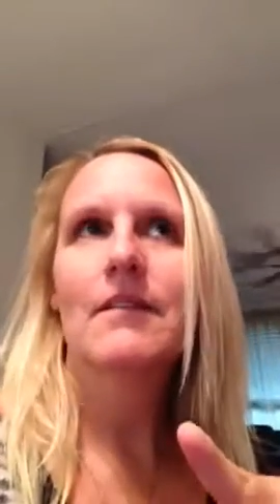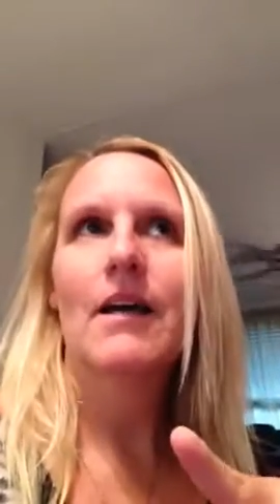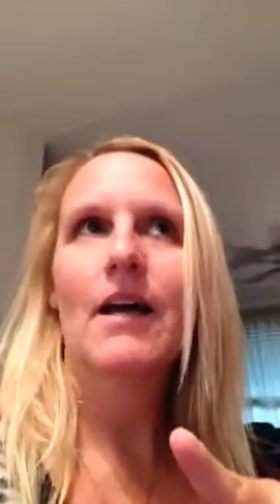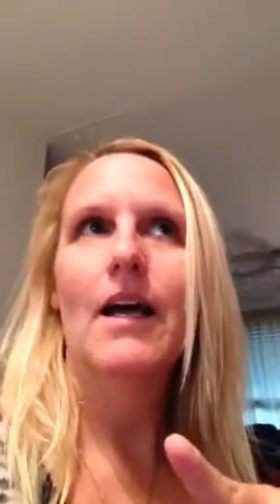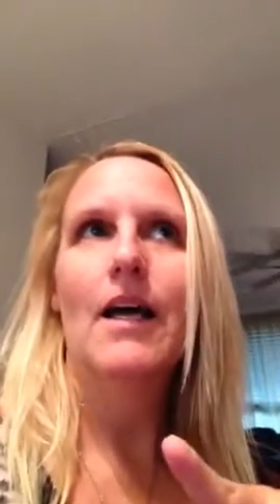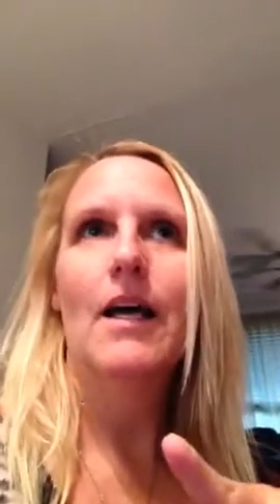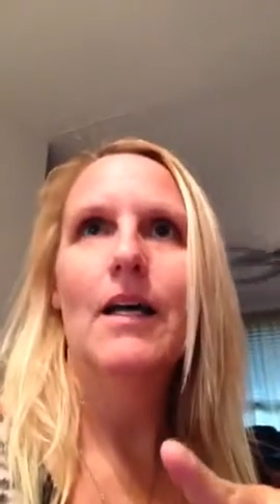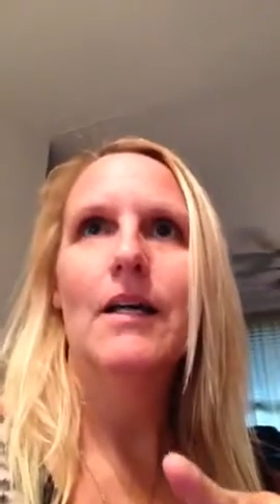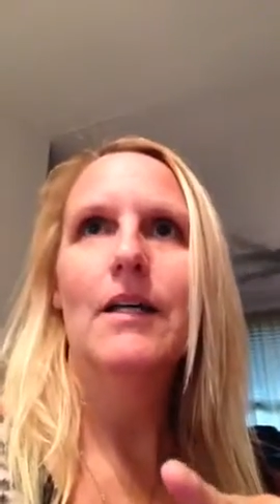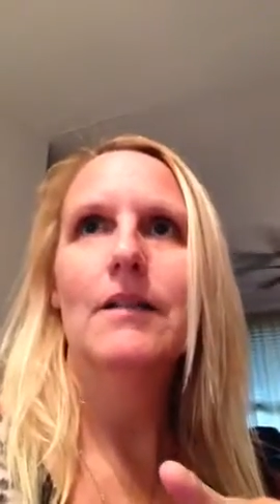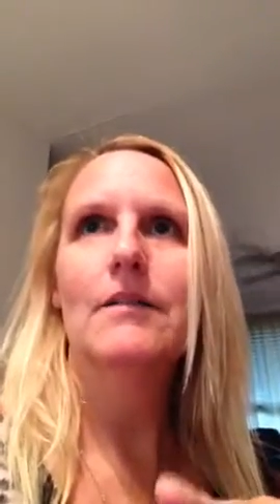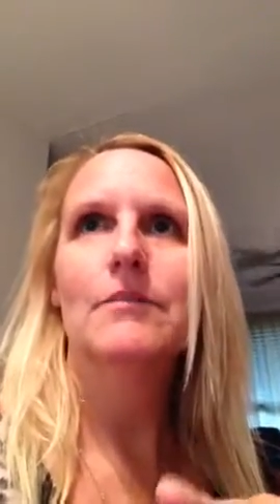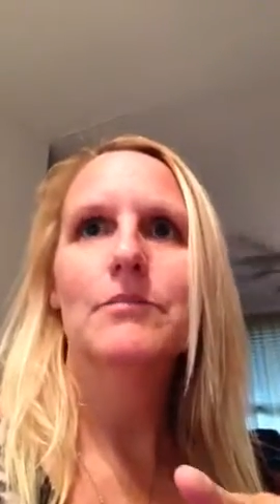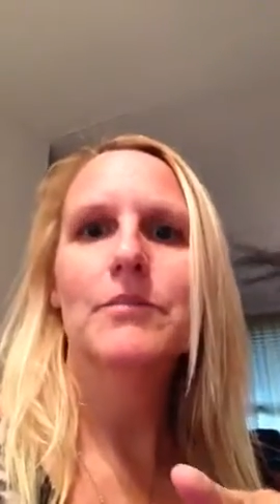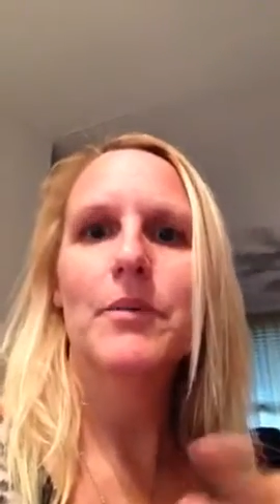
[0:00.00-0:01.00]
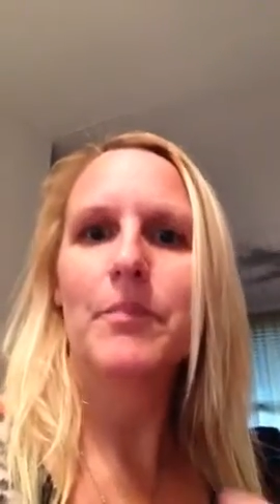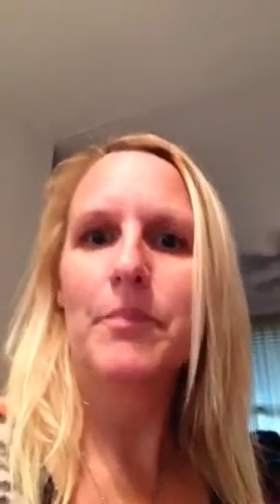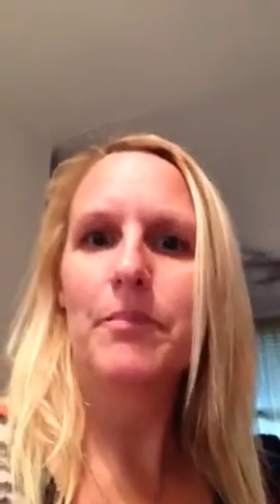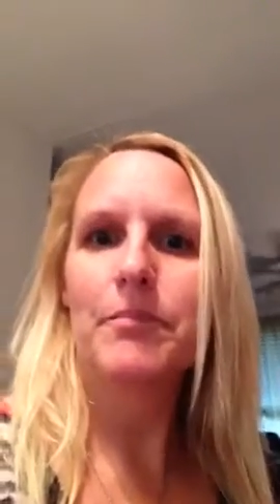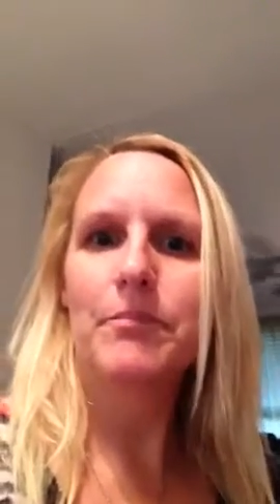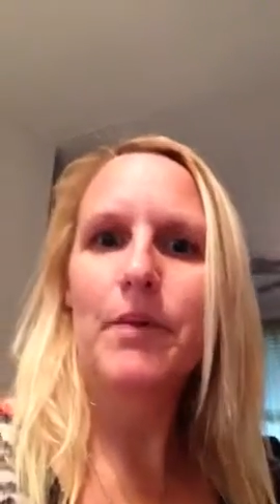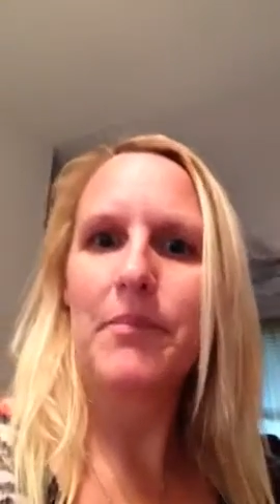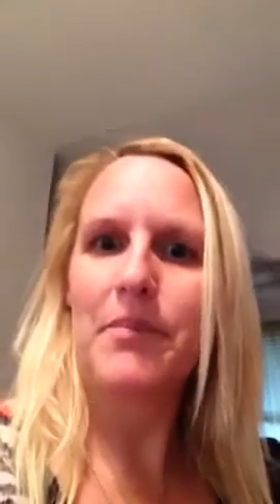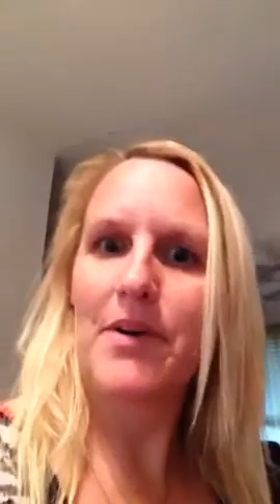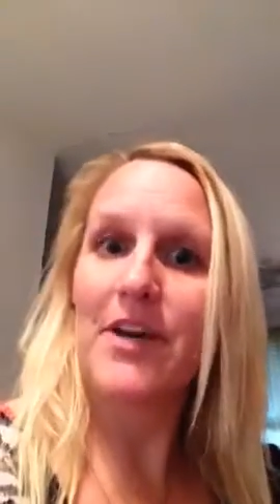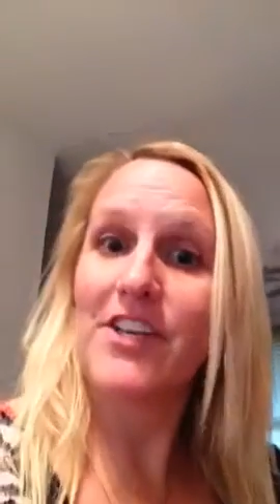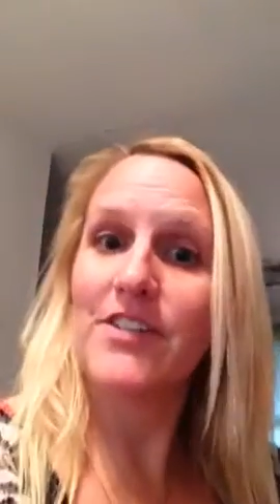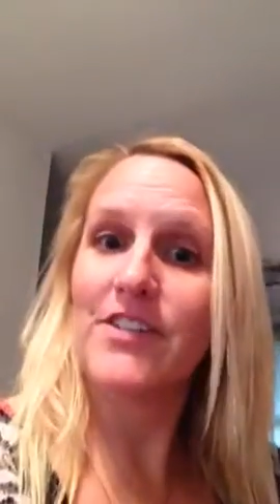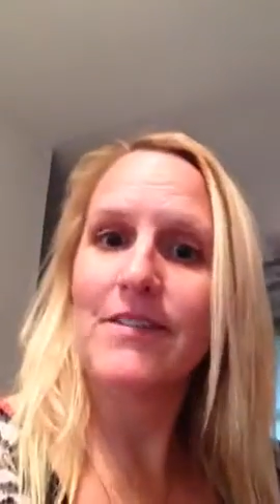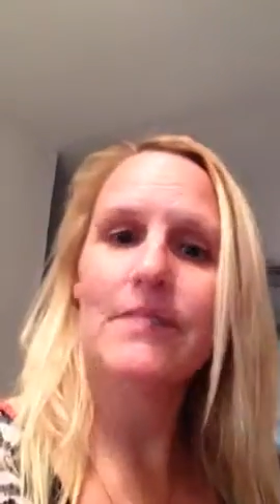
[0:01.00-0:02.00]
uh, pre
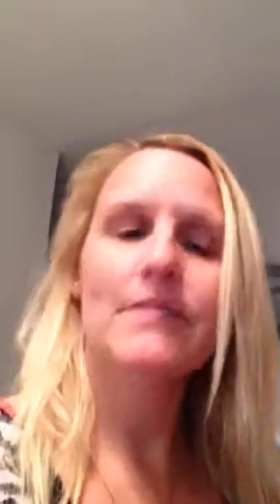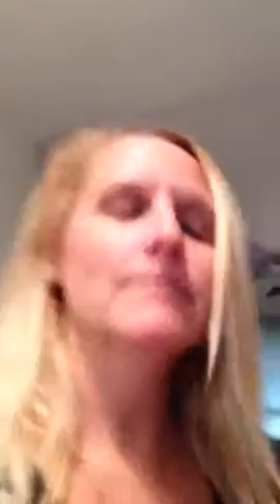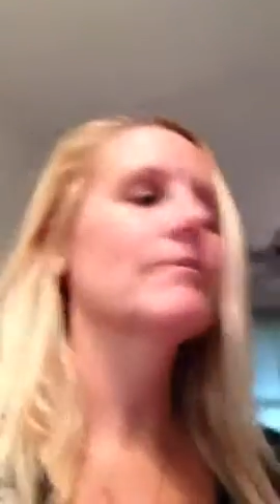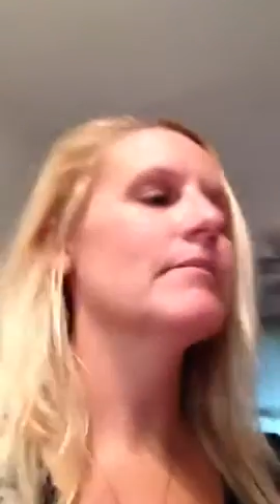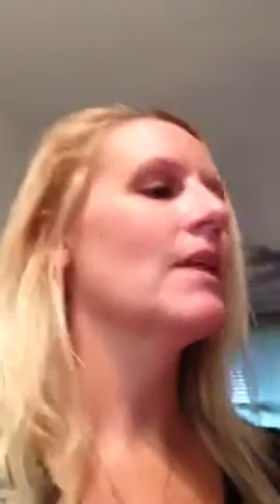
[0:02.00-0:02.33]
preparation.